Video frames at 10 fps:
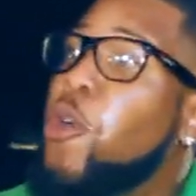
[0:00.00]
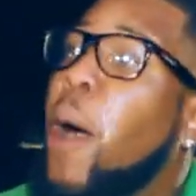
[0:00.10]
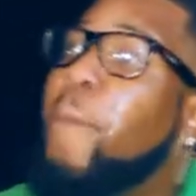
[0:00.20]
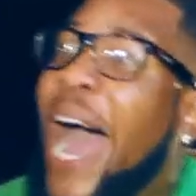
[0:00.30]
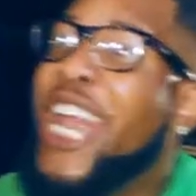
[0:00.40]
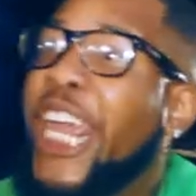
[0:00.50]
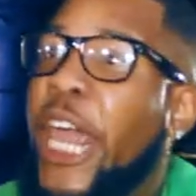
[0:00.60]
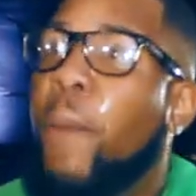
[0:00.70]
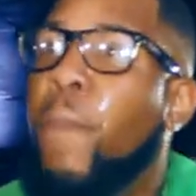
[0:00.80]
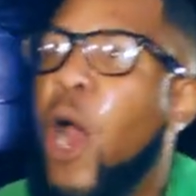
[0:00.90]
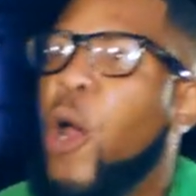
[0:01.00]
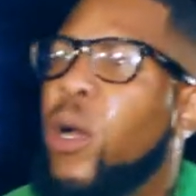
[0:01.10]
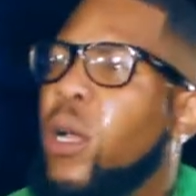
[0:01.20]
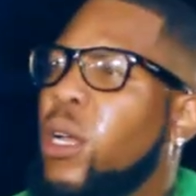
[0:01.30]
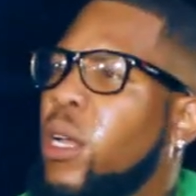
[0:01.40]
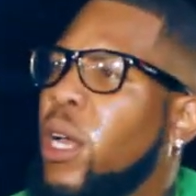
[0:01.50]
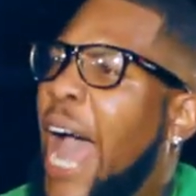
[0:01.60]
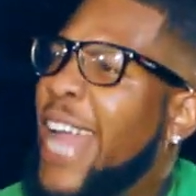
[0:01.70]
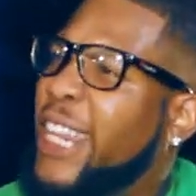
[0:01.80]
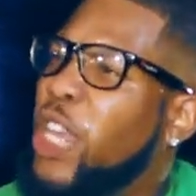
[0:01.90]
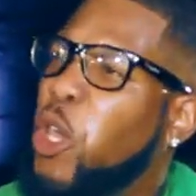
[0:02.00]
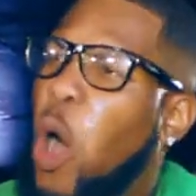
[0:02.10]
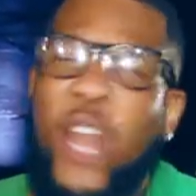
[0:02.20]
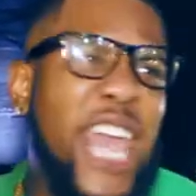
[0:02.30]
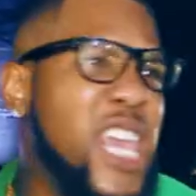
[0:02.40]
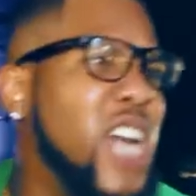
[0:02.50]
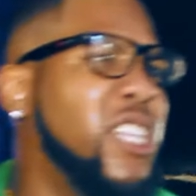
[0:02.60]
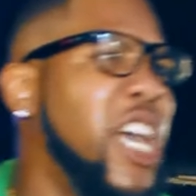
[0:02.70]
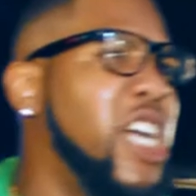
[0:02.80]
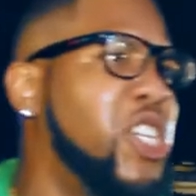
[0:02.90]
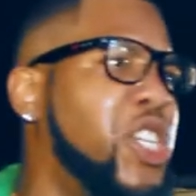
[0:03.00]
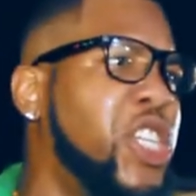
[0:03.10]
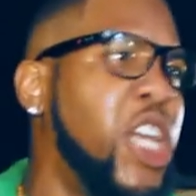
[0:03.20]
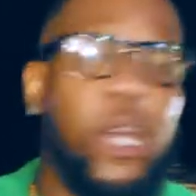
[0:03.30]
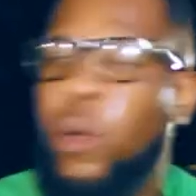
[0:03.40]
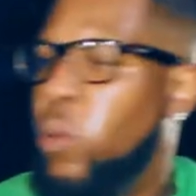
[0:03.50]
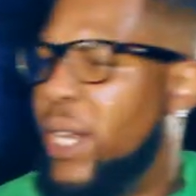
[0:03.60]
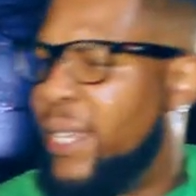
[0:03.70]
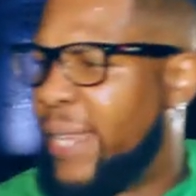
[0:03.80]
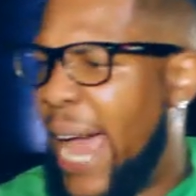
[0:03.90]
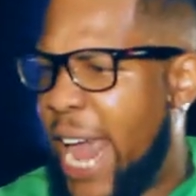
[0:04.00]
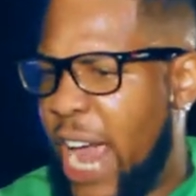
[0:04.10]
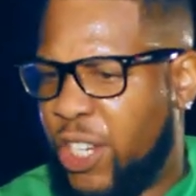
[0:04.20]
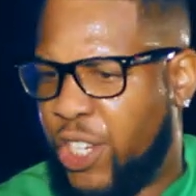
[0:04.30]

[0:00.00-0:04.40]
and you about to get murked. I think you on that young thugger shit with this tight ass